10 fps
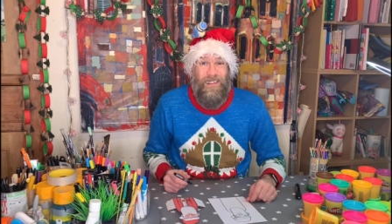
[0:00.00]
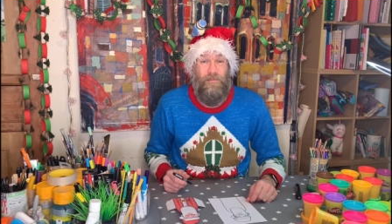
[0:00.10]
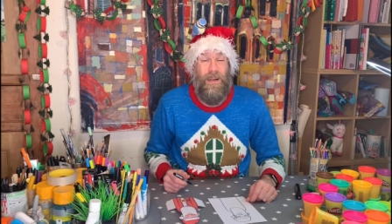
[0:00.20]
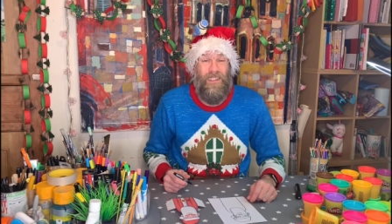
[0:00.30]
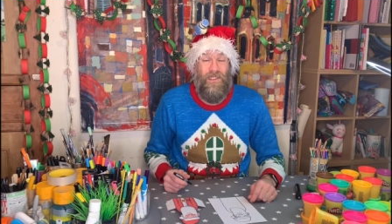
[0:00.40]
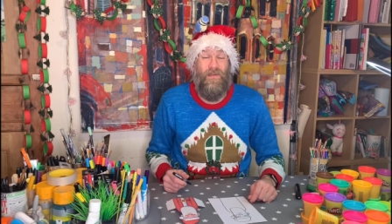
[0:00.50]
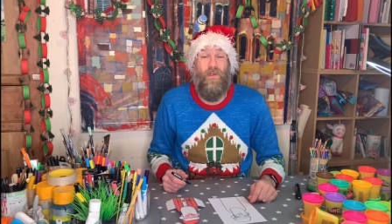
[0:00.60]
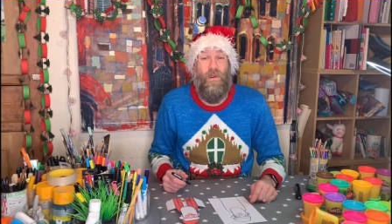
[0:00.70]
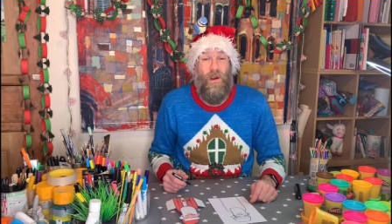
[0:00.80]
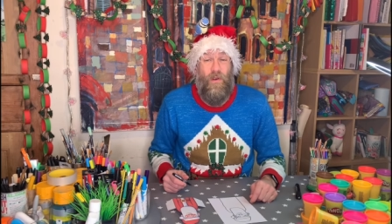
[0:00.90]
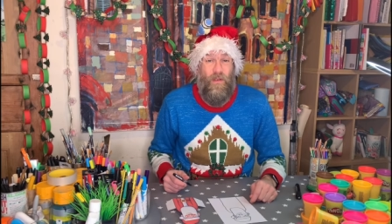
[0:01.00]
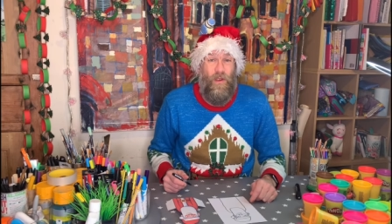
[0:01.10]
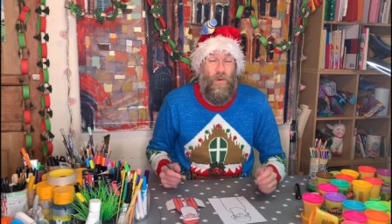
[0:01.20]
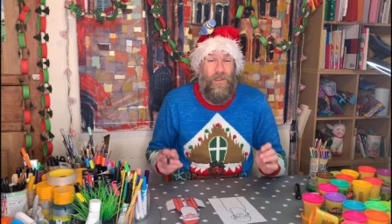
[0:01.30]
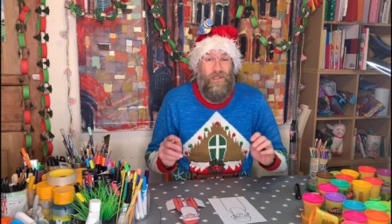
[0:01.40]
Might just fall over
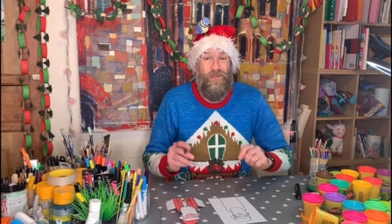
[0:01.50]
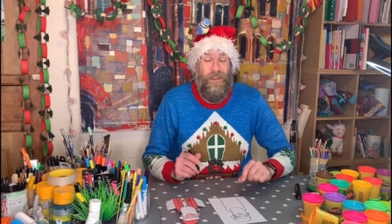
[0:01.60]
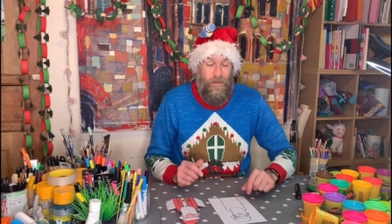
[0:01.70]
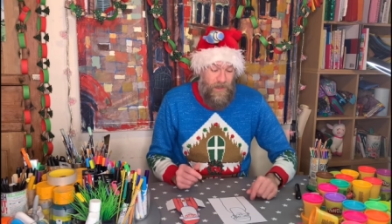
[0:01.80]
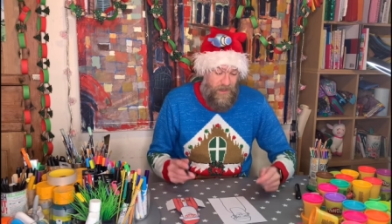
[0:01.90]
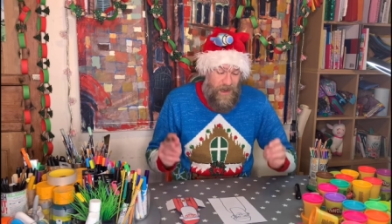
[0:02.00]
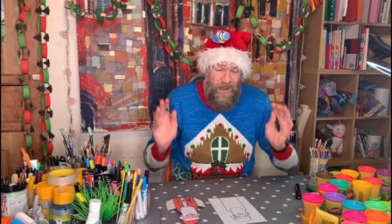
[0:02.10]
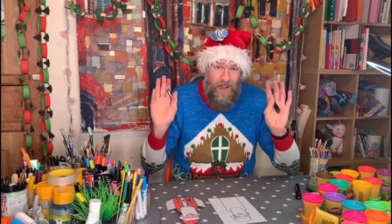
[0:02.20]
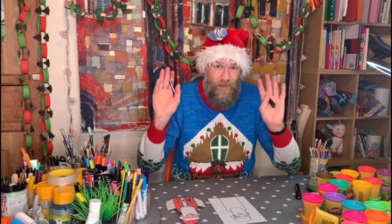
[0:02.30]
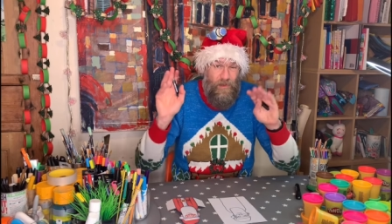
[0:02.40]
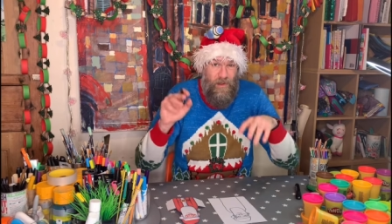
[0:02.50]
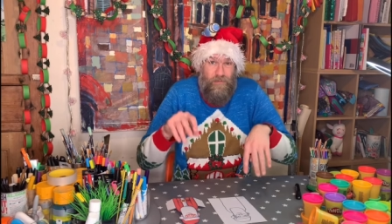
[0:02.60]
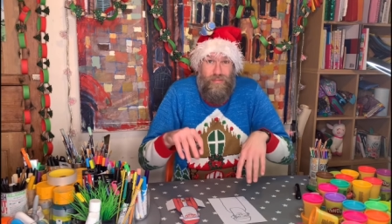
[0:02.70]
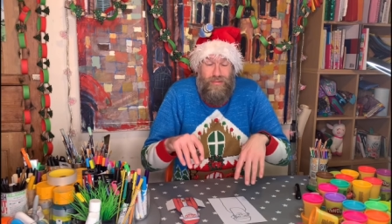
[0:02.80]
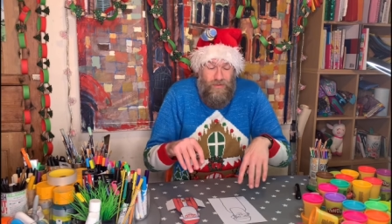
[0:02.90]
though when you try and get him to stand up, but
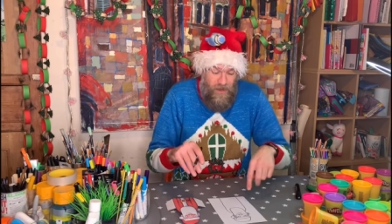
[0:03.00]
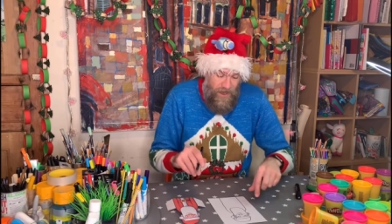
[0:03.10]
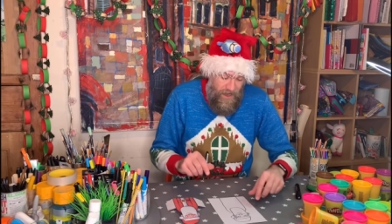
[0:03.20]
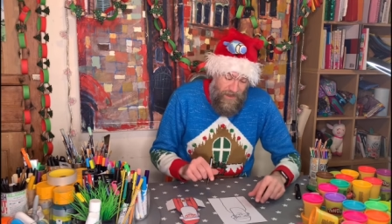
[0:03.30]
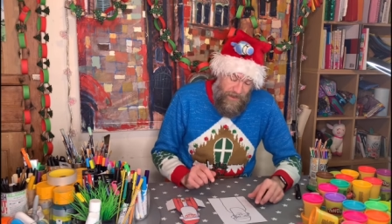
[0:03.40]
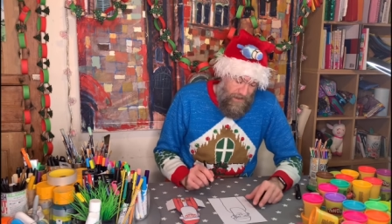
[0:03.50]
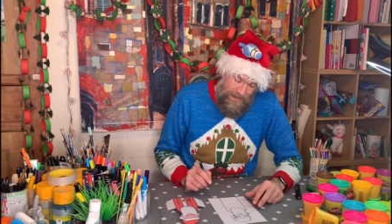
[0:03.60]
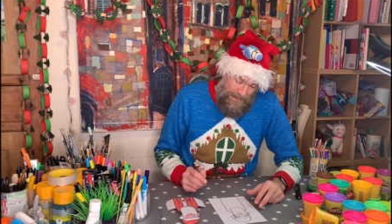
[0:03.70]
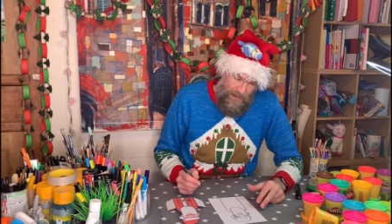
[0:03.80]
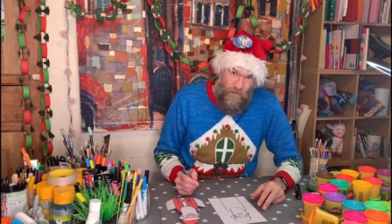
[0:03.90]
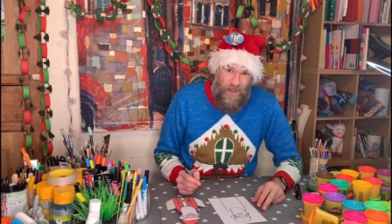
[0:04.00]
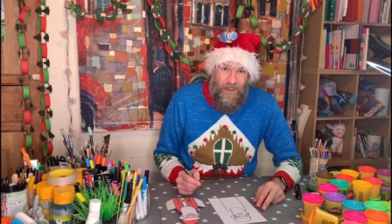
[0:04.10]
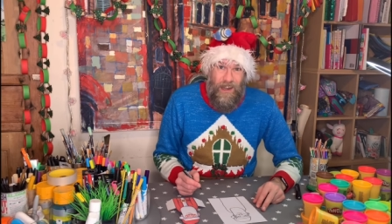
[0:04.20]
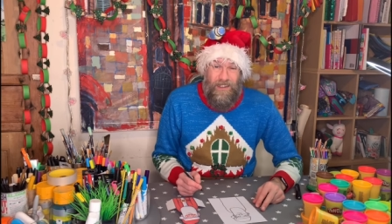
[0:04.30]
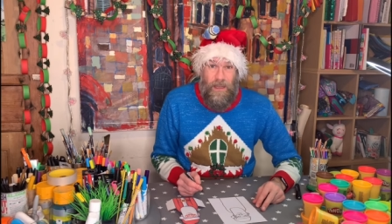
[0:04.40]
that's what
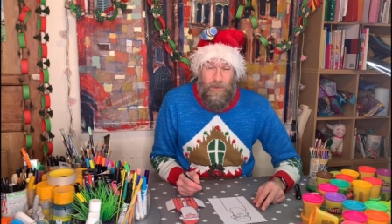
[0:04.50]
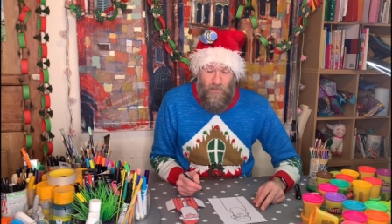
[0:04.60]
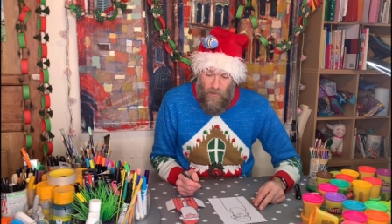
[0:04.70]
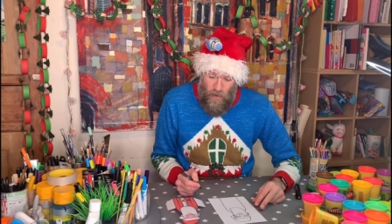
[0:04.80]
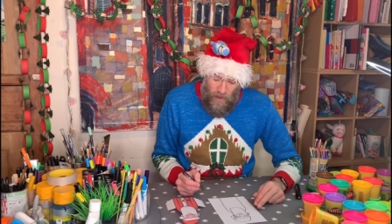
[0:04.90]
sellotape's for.